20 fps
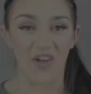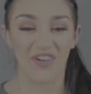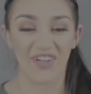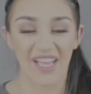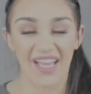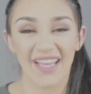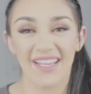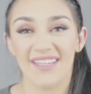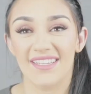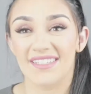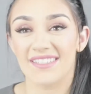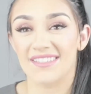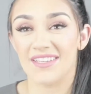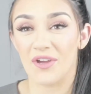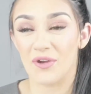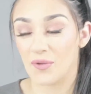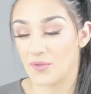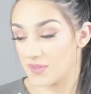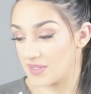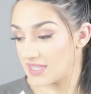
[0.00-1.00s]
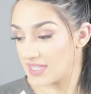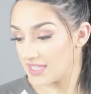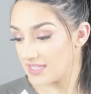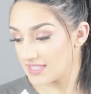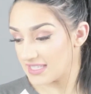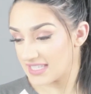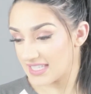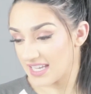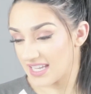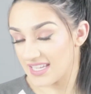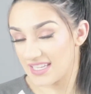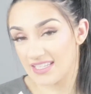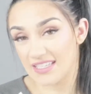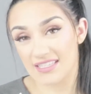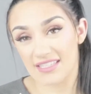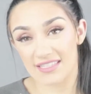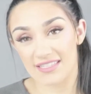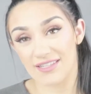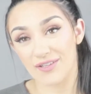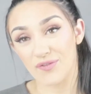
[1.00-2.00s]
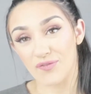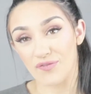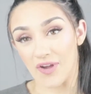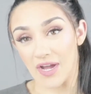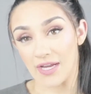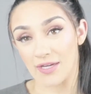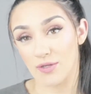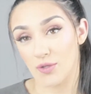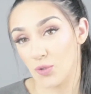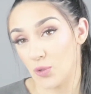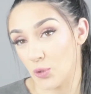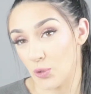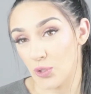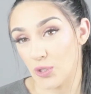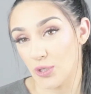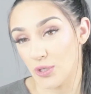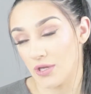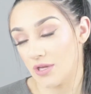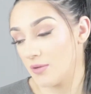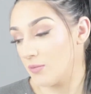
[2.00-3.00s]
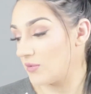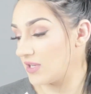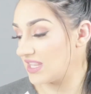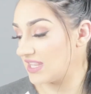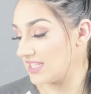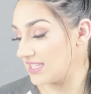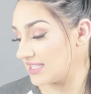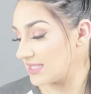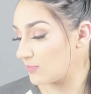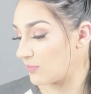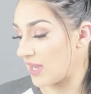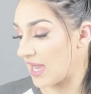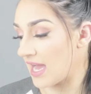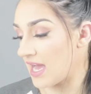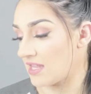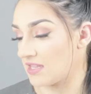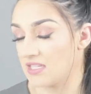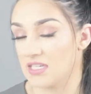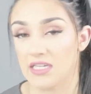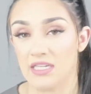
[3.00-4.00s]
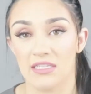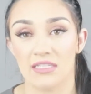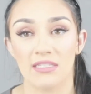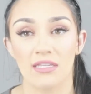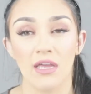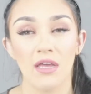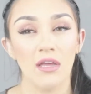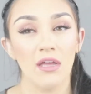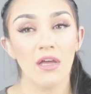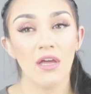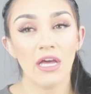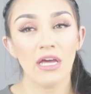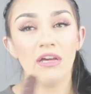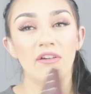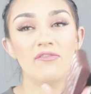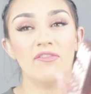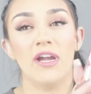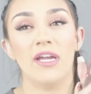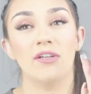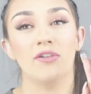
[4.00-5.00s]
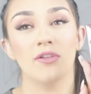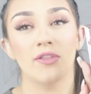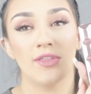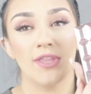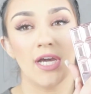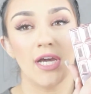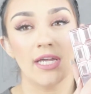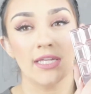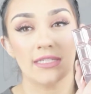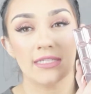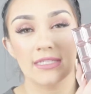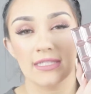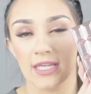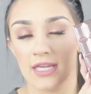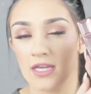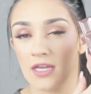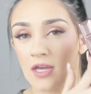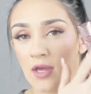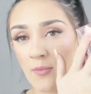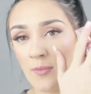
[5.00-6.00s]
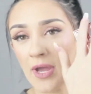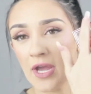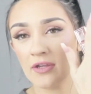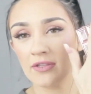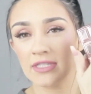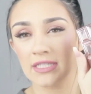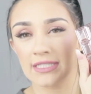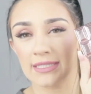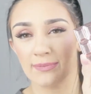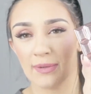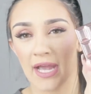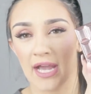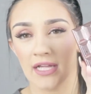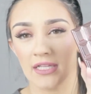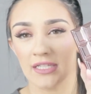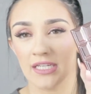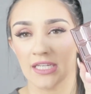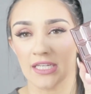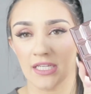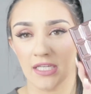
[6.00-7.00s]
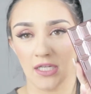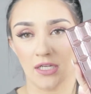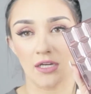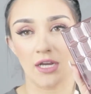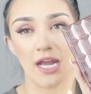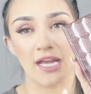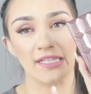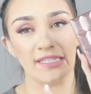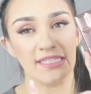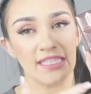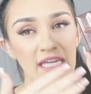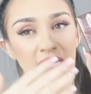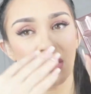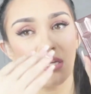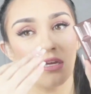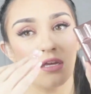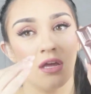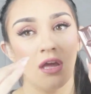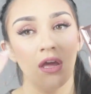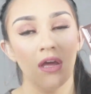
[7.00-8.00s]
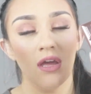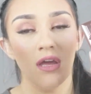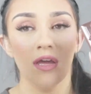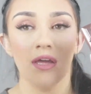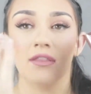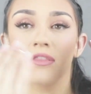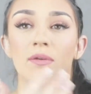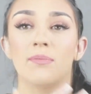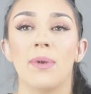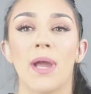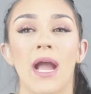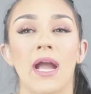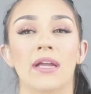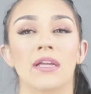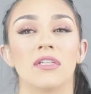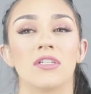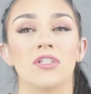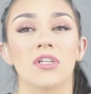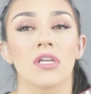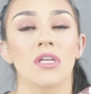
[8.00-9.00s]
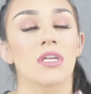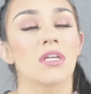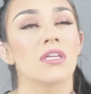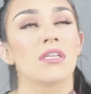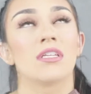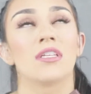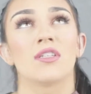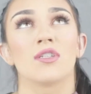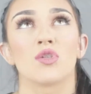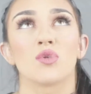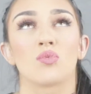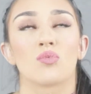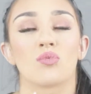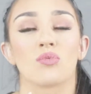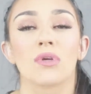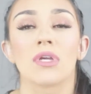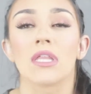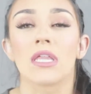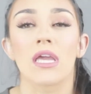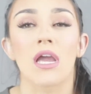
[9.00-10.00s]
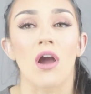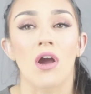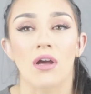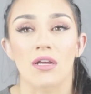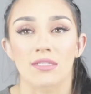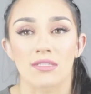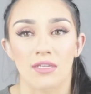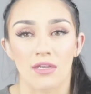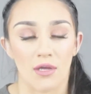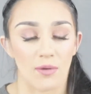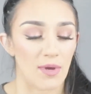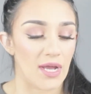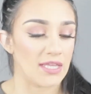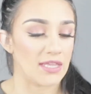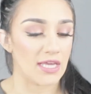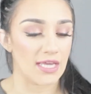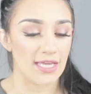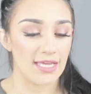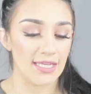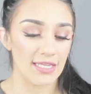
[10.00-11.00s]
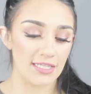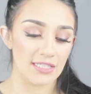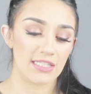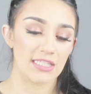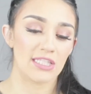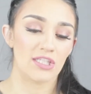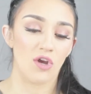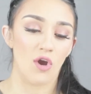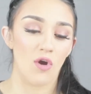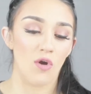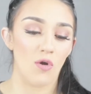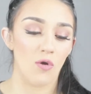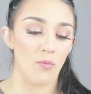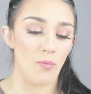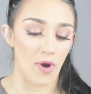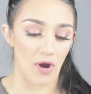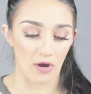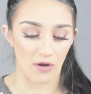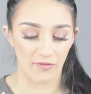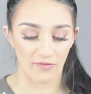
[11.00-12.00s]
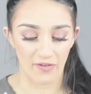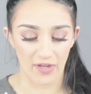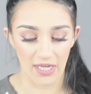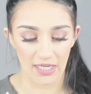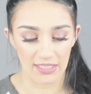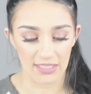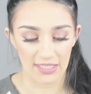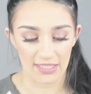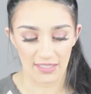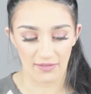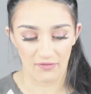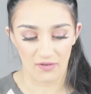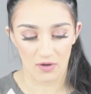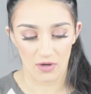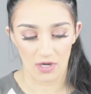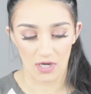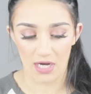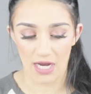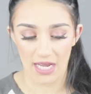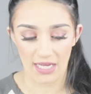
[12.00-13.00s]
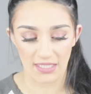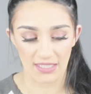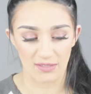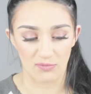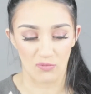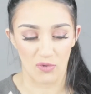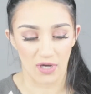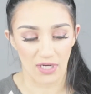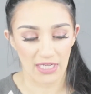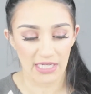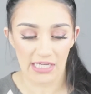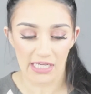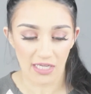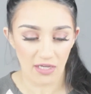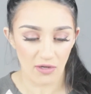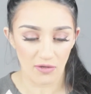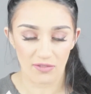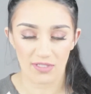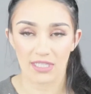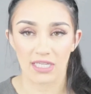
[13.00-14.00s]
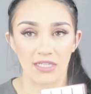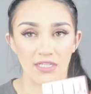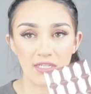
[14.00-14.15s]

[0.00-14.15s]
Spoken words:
Okay, so this is the final look with this palette. Final thoughts about this palette here. I think the packaging is really awesome. I think it is so perfect as far as marketing goes. They